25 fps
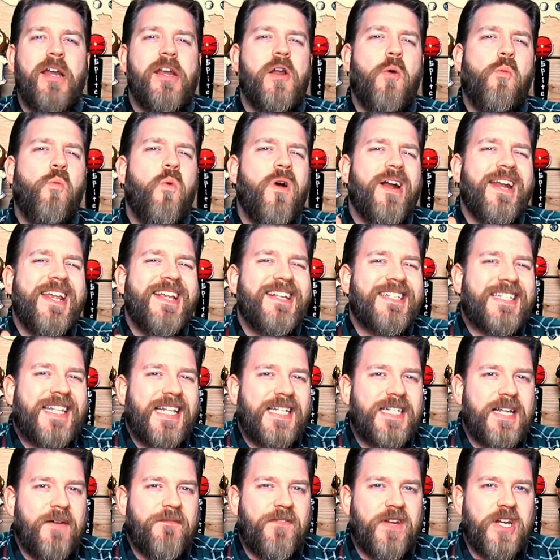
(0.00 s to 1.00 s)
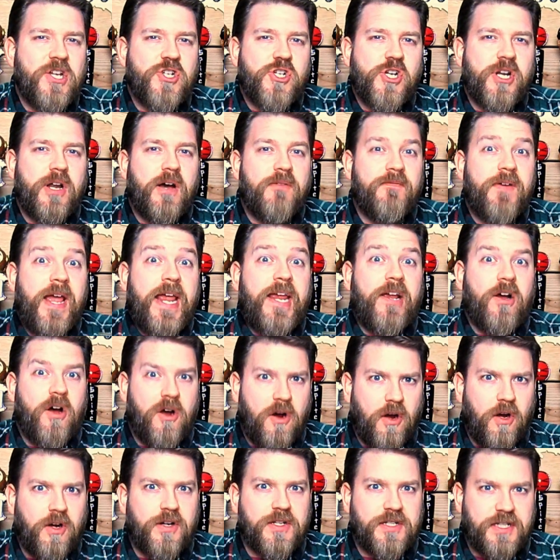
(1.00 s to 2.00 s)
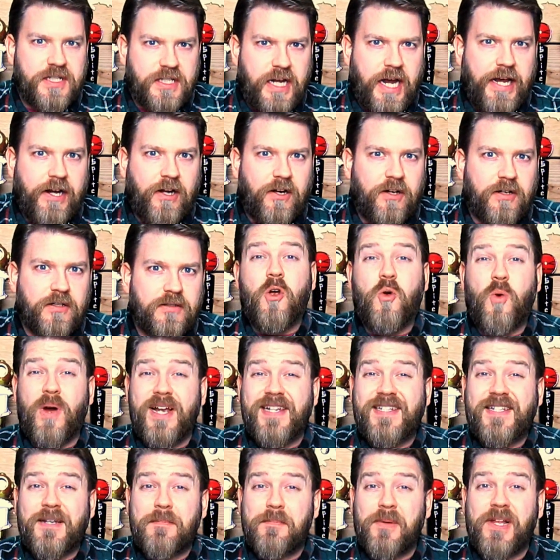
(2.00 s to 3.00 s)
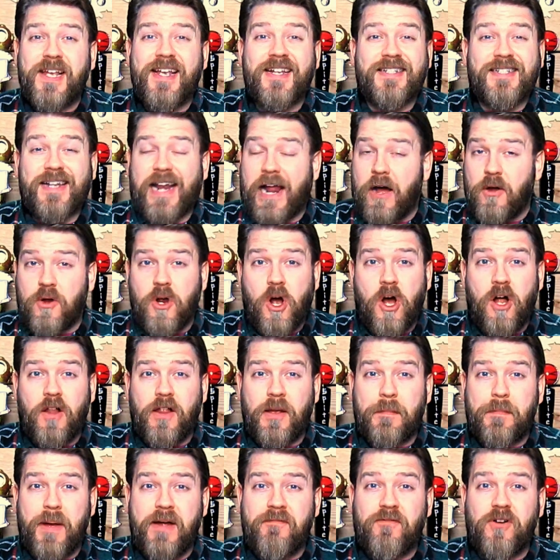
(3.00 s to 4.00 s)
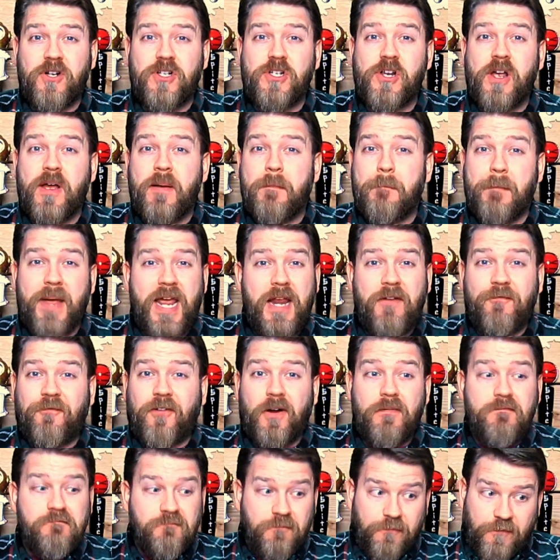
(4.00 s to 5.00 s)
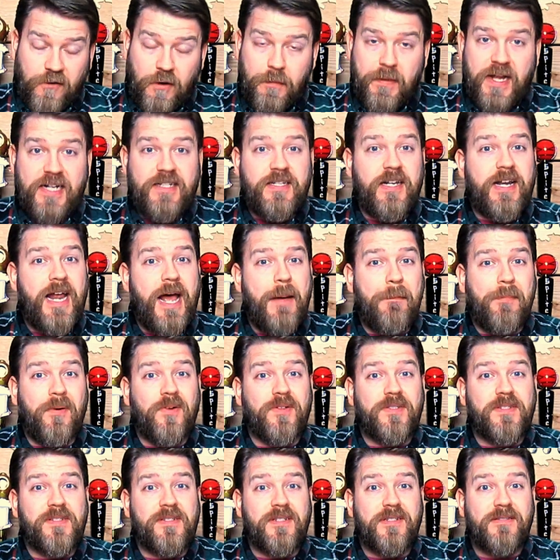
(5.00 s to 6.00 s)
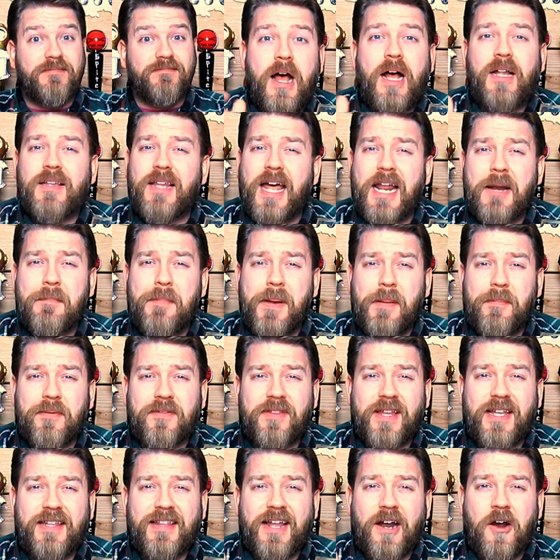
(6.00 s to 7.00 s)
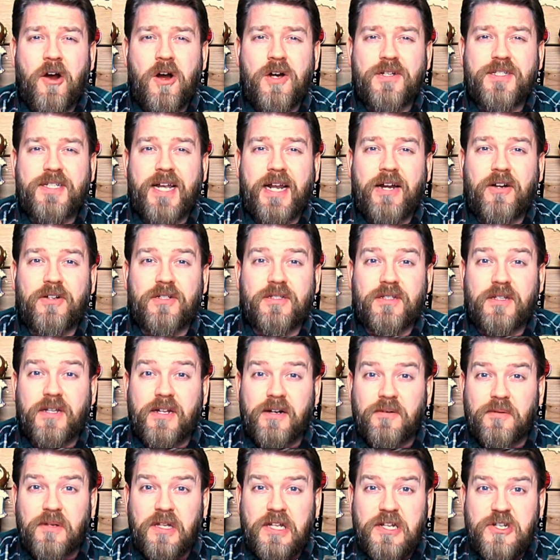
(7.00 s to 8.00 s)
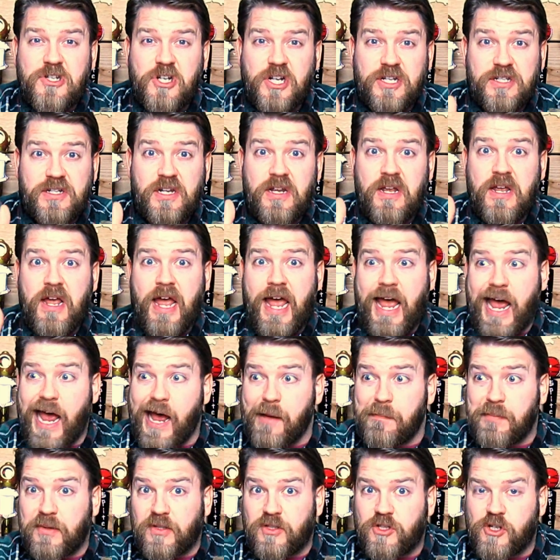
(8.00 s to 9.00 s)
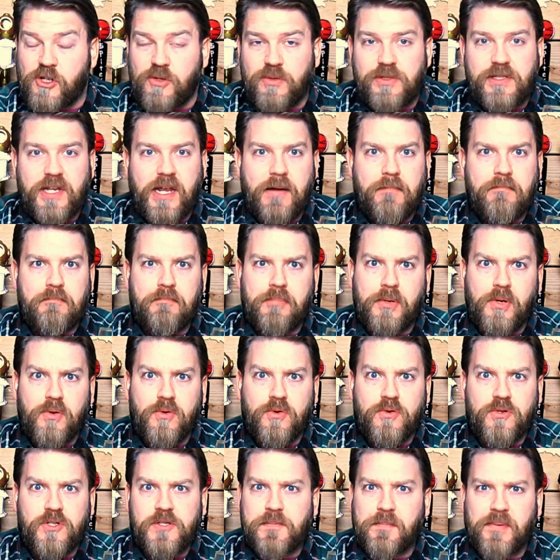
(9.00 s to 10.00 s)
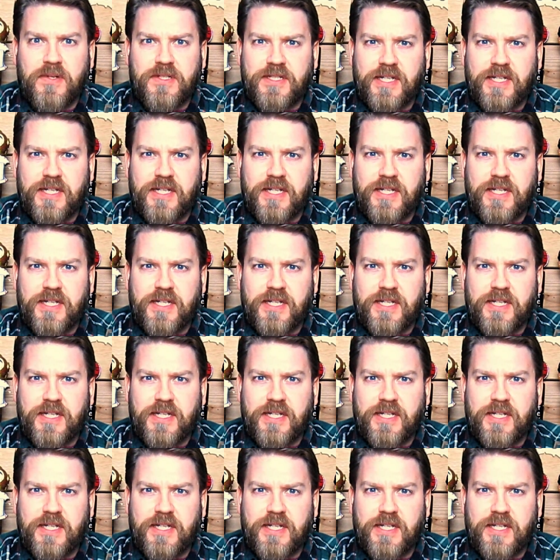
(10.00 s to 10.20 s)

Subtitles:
Now, what is the definition of a hard cider? Quite simply, it's an alcoholic beverage made from fermented apples. A lot of people think that hard cider is literally just apple juice and booze put